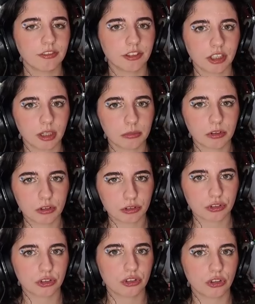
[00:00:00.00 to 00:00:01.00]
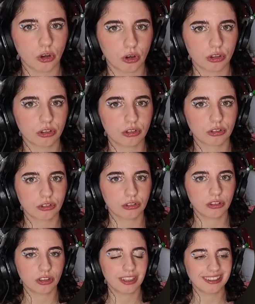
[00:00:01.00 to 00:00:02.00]
you come across a sock,
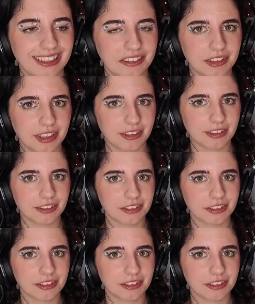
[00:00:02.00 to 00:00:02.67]
leave it.